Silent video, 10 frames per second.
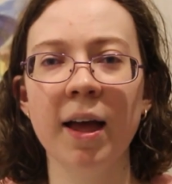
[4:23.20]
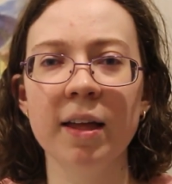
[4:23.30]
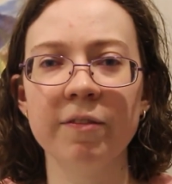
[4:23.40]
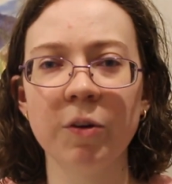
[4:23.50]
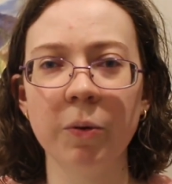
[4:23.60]

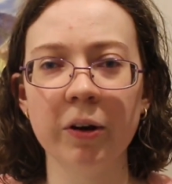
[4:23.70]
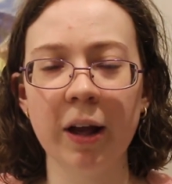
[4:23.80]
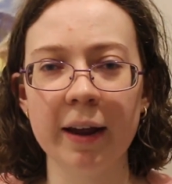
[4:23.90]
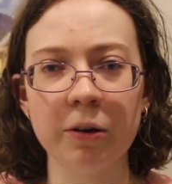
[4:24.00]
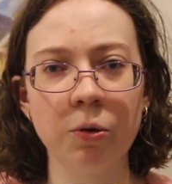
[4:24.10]
As for what
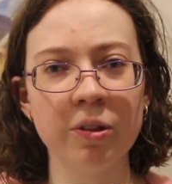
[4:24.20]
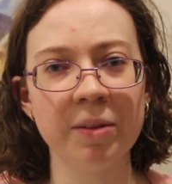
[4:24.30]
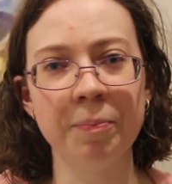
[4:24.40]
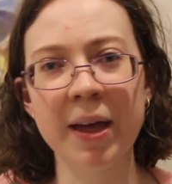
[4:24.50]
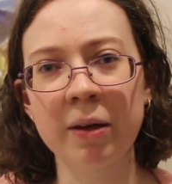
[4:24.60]
High Tor's
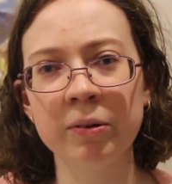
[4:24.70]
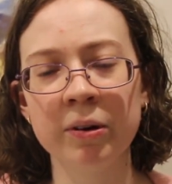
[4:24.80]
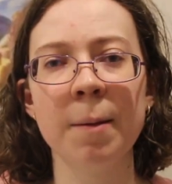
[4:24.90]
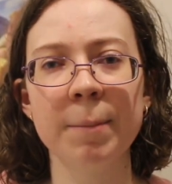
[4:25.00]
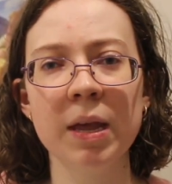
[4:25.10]
about,
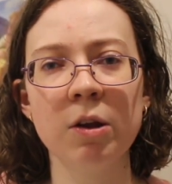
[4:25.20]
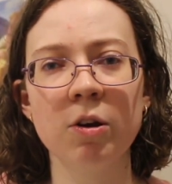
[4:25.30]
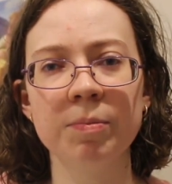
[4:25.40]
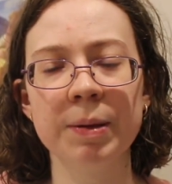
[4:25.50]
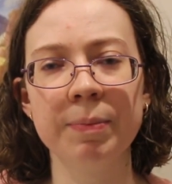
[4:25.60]
Bing
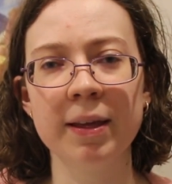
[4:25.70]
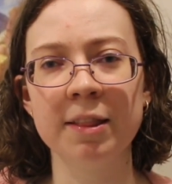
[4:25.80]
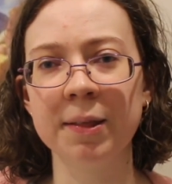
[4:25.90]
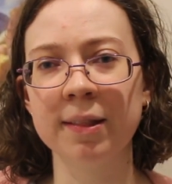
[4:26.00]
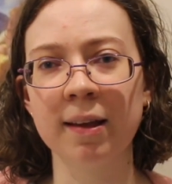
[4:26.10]
Crosby
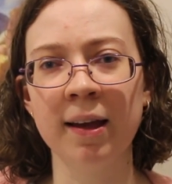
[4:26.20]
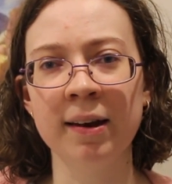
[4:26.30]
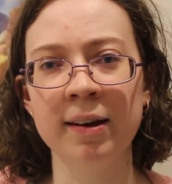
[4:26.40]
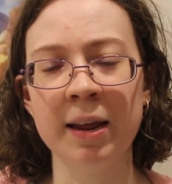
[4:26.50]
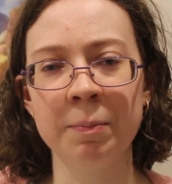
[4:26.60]
plays this guy
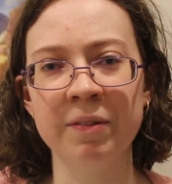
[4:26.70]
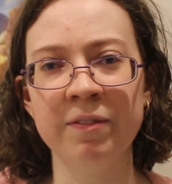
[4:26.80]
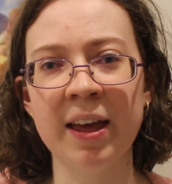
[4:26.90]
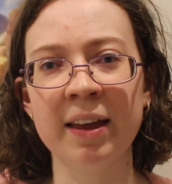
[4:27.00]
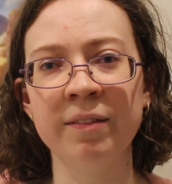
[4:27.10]
named
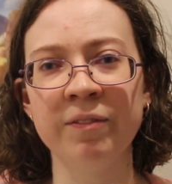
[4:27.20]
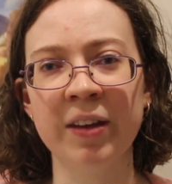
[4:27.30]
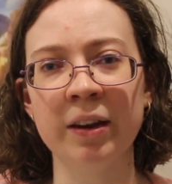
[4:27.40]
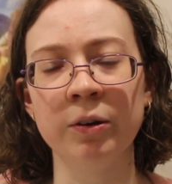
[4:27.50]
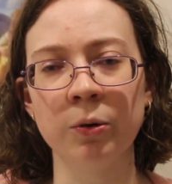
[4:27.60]
Van
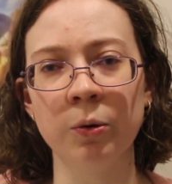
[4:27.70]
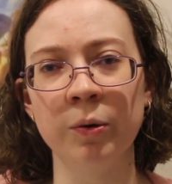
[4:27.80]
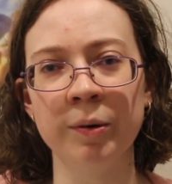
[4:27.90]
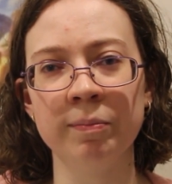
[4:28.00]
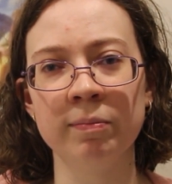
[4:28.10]
Van
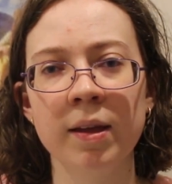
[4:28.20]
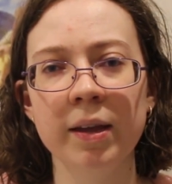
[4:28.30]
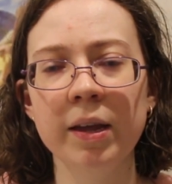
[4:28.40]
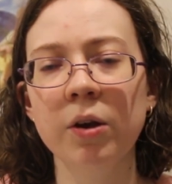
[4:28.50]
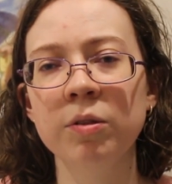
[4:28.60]
Dorn.
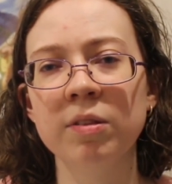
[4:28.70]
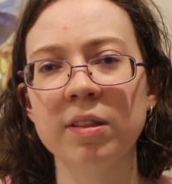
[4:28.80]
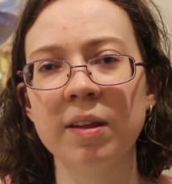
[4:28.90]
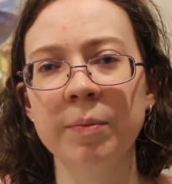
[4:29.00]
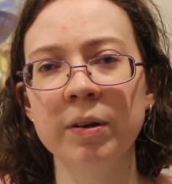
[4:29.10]
He owns a
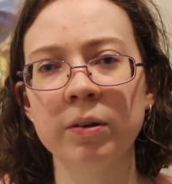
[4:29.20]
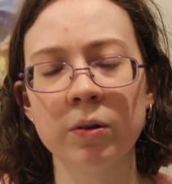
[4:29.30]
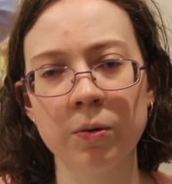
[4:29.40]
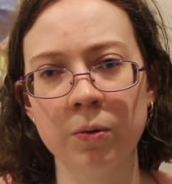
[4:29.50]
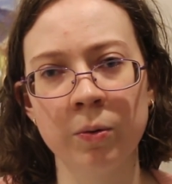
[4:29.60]
summit,
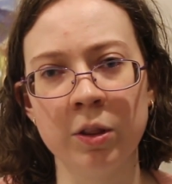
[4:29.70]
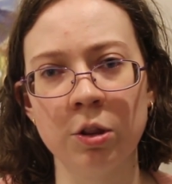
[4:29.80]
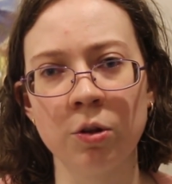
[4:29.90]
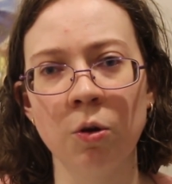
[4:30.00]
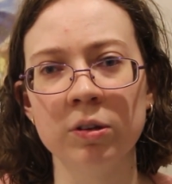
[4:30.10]
which
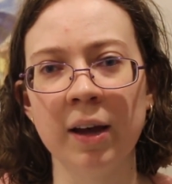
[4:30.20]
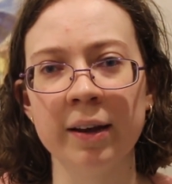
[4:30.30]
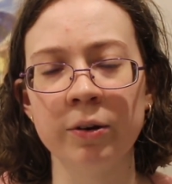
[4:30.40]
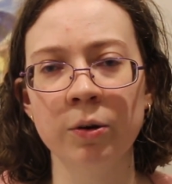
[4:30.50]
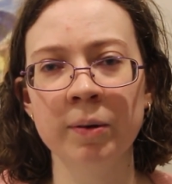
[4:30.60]
is called
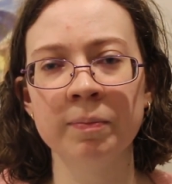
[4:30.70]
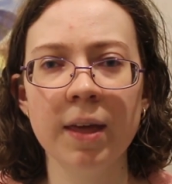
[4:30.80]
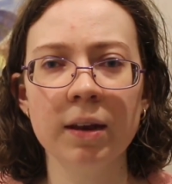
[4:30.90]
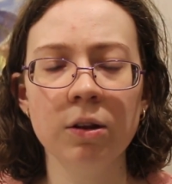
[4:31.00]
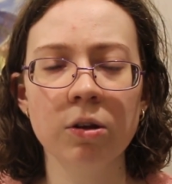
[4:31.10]
High Tor,
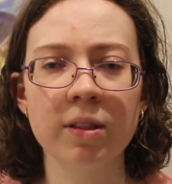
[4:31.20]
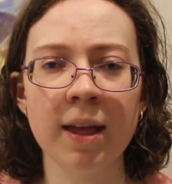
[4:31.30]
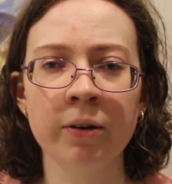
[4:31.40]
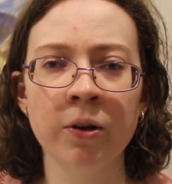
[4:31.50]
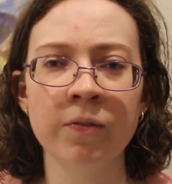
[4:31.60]
that looks
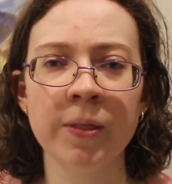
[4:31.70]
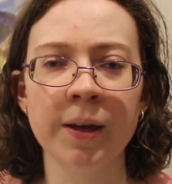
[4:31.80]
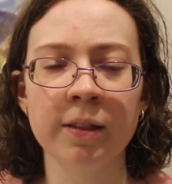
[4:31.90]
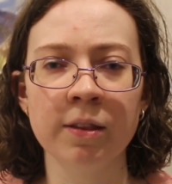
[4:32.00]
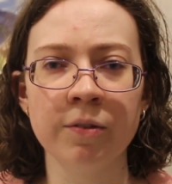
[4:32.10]
out over the
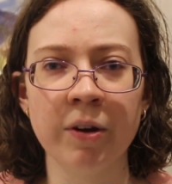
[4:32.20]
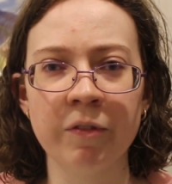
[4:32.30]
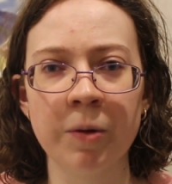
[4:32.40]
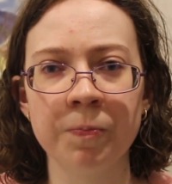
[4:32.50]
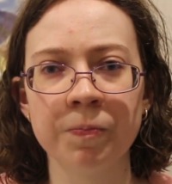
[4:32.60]
Hudson
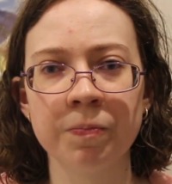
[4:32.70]
River.